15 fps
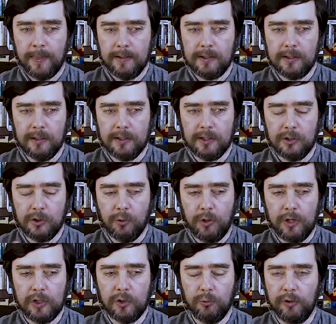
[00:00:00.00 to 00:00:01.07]

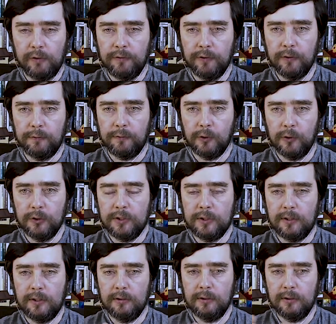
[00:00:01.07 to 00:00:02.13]
situation where for the first
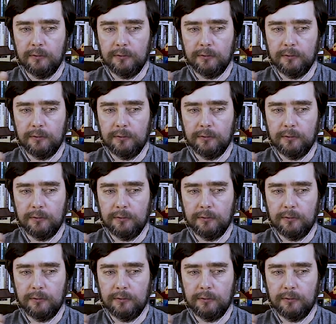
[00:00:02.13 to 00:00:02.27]
uh,